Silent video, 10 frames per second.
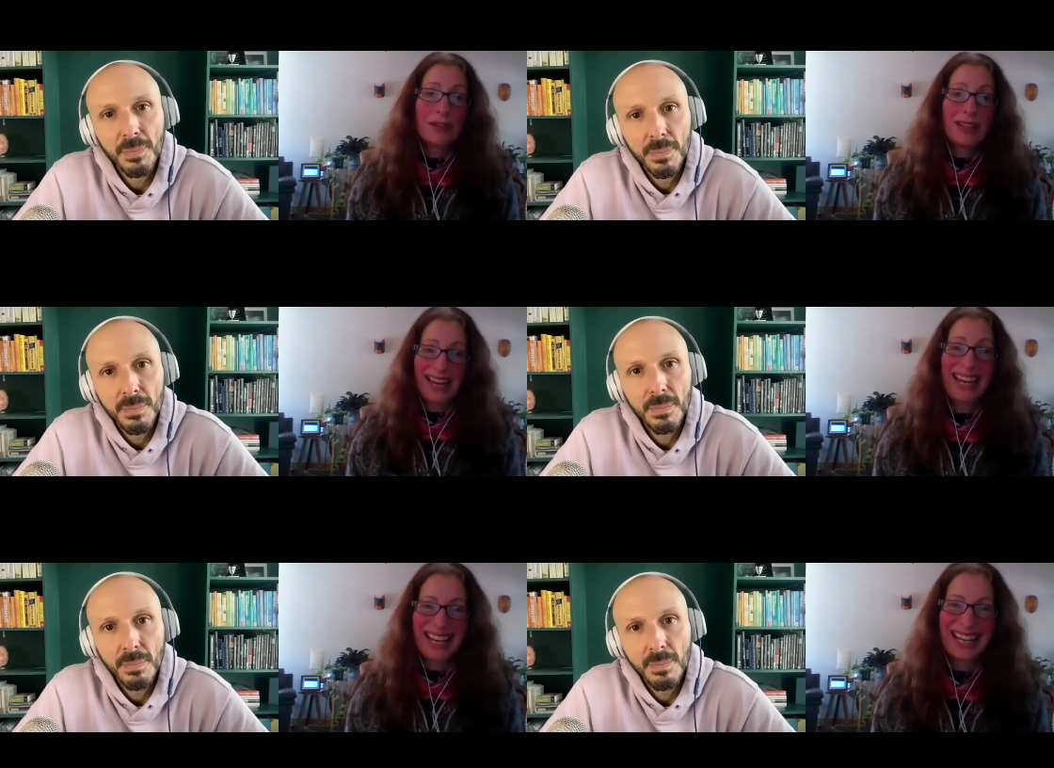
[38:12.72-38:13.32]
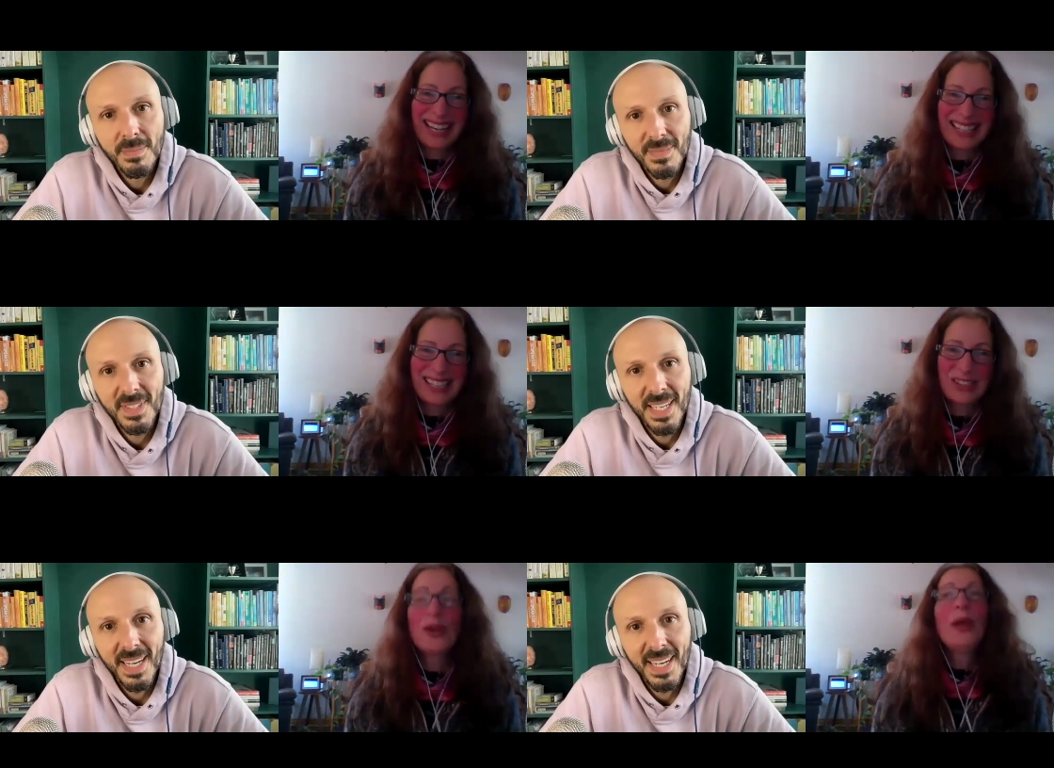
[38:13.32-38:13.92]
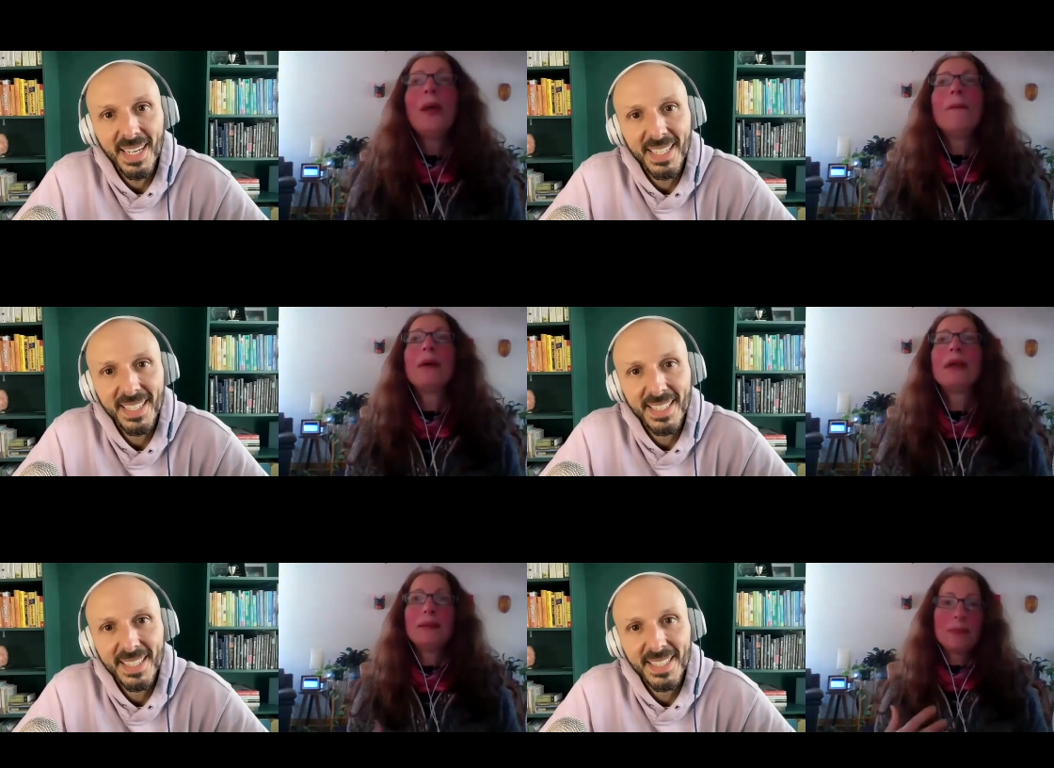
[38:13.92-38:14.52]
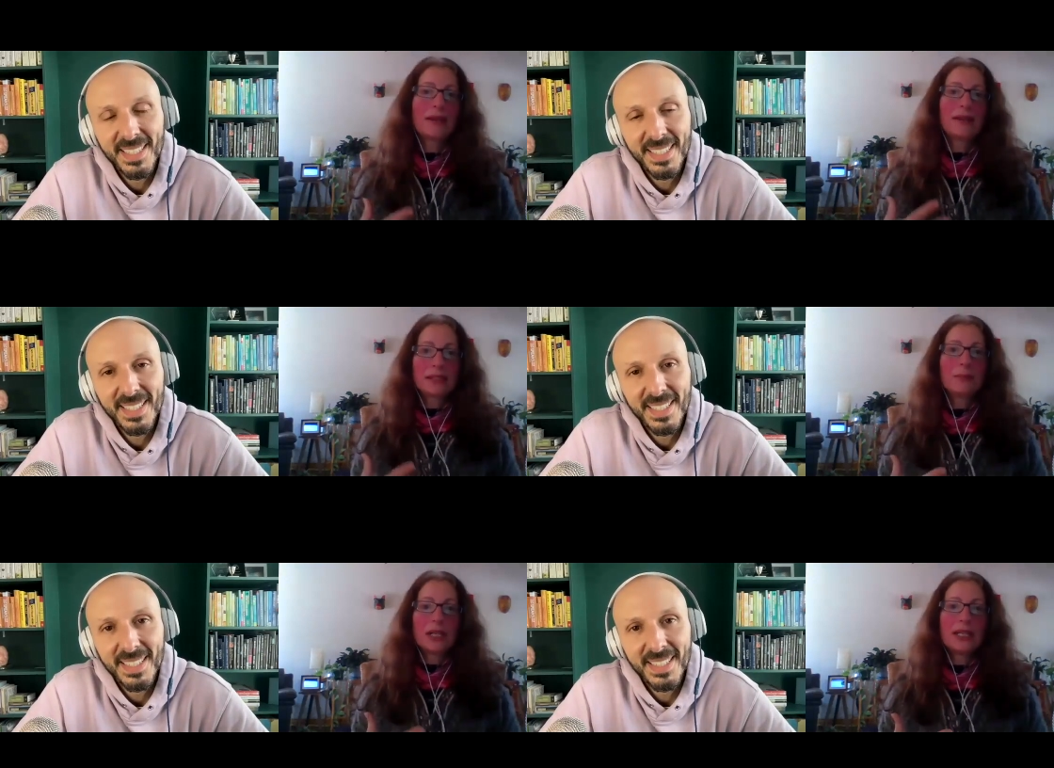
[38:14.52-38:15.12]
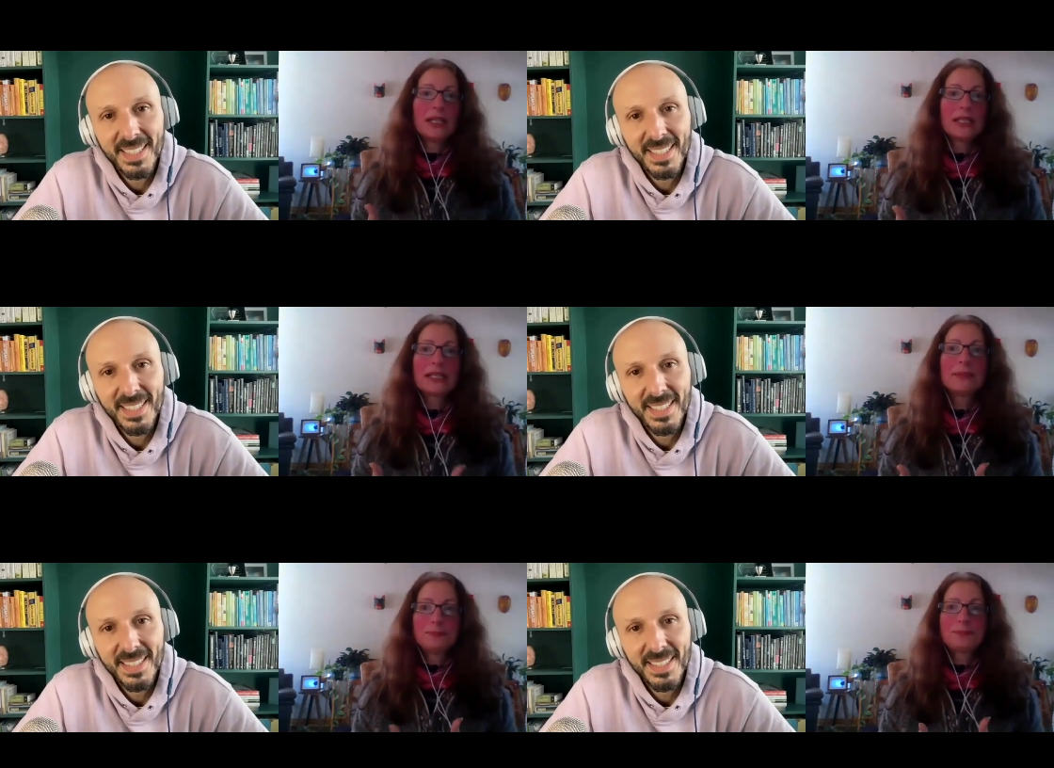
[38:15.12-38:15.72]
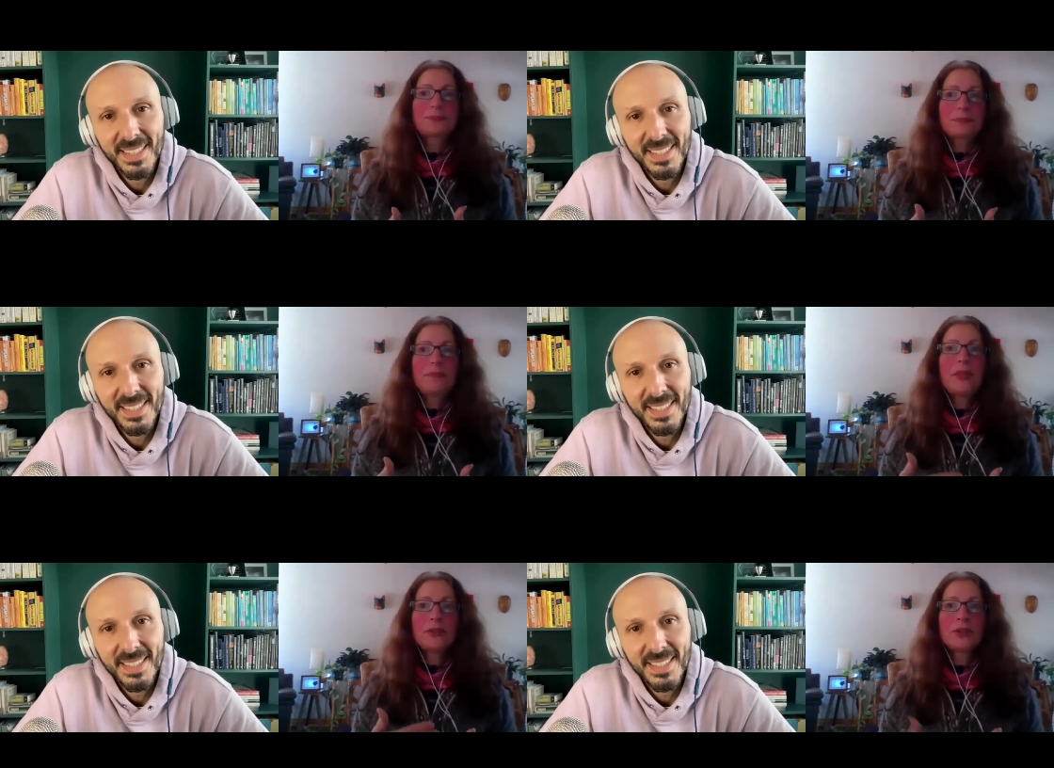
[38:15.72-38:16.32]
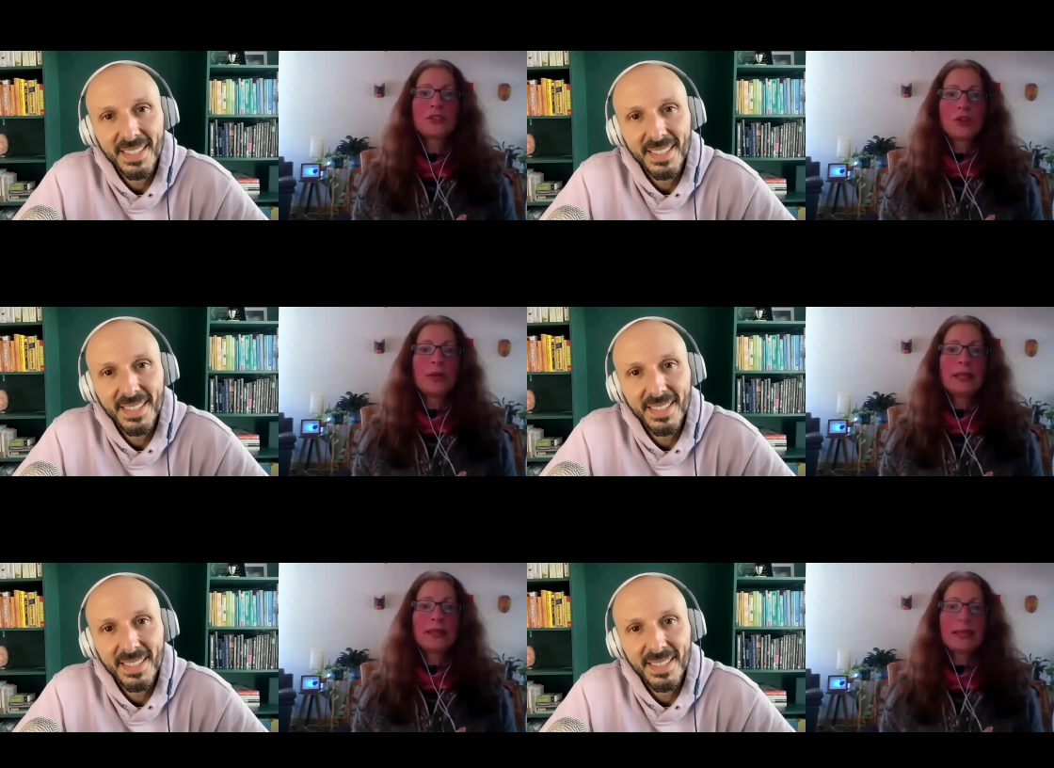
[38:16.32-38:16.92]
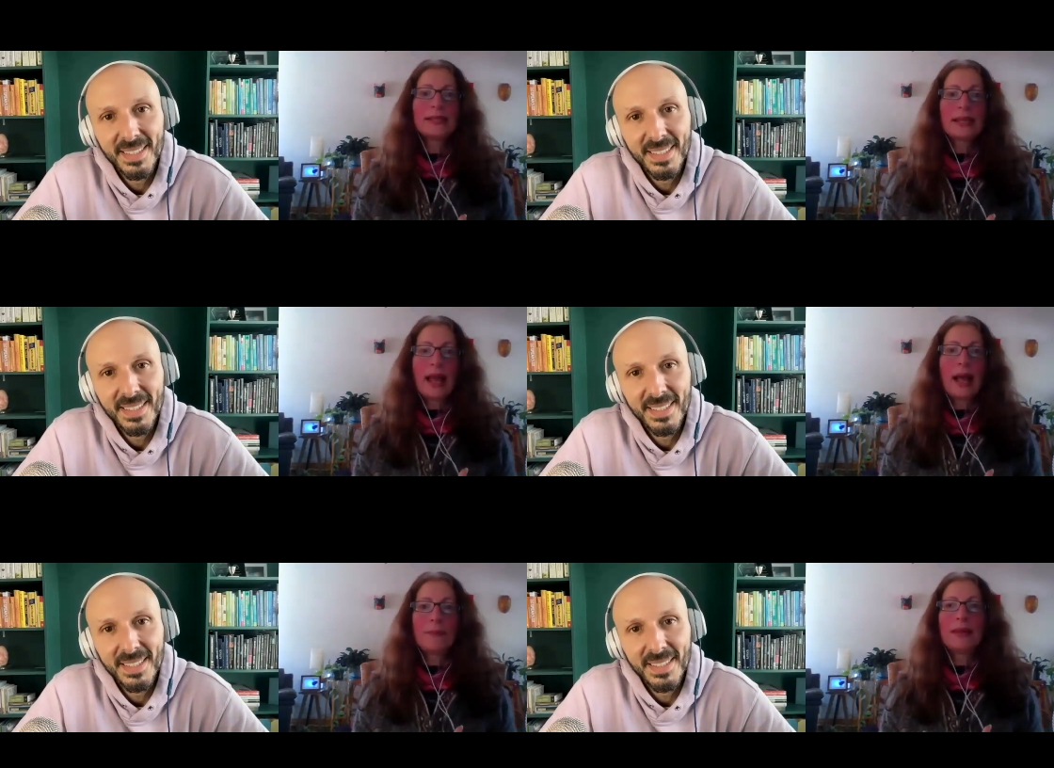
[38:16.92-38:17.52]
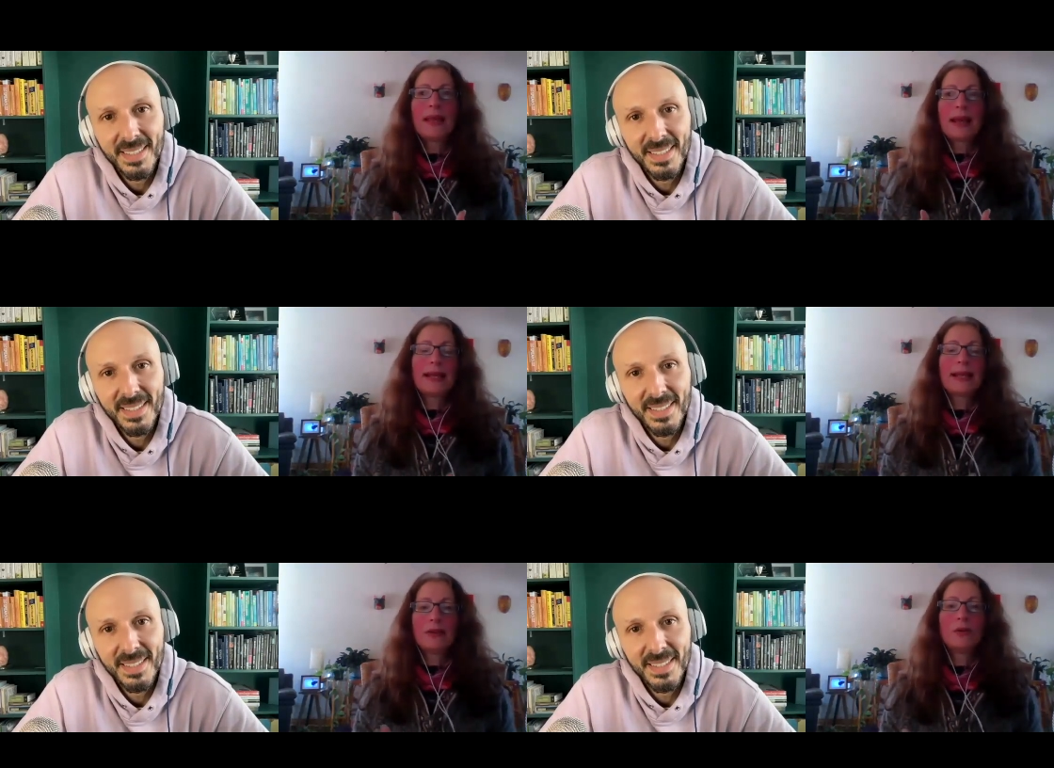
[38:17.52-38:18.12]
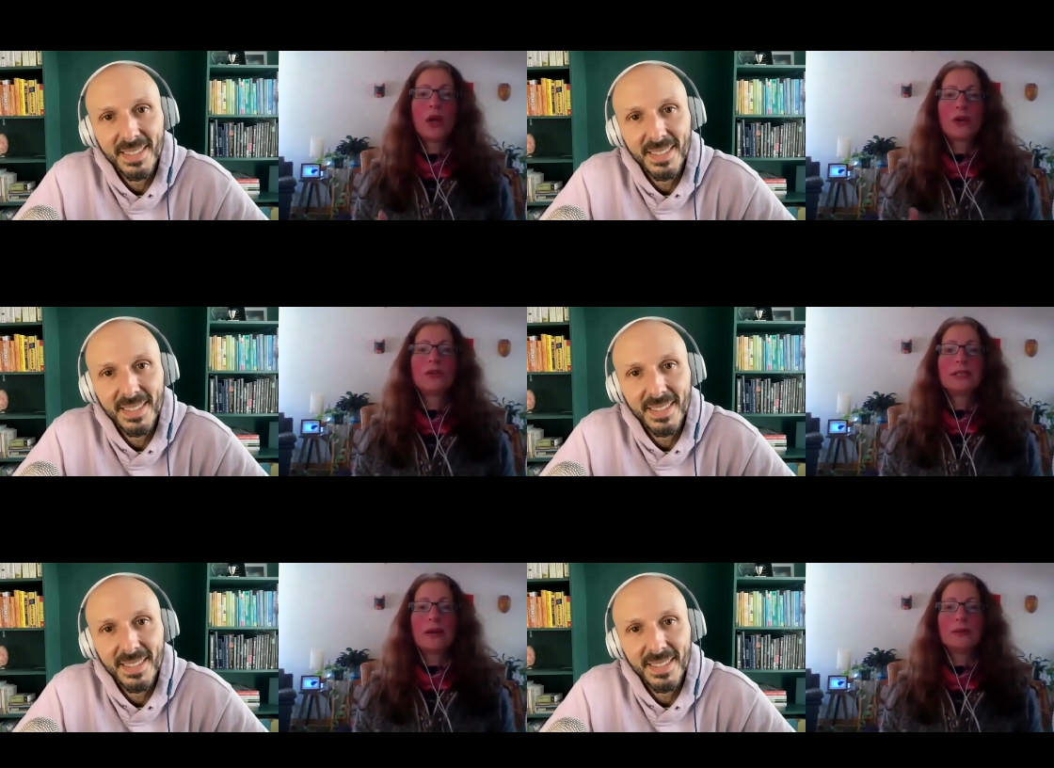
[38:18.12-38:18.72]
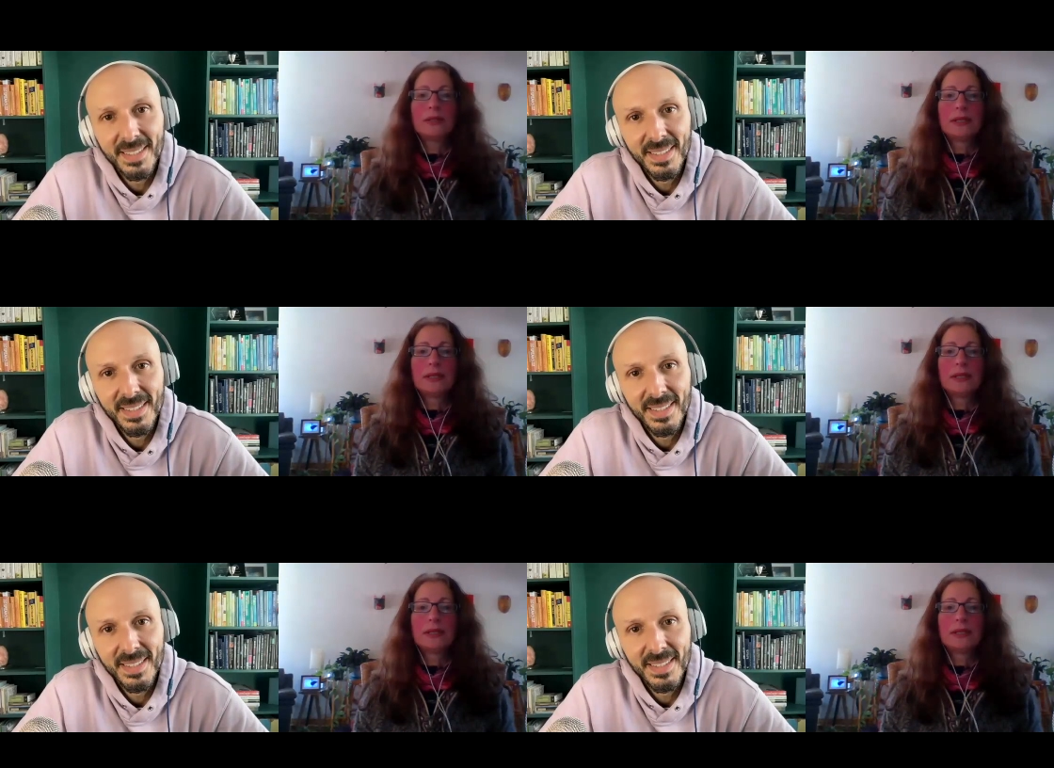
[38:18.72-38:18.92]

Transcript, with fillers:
Speaker 1: that it's yeah. true. But in my experience, there are so many things that happen that I can no longer doubt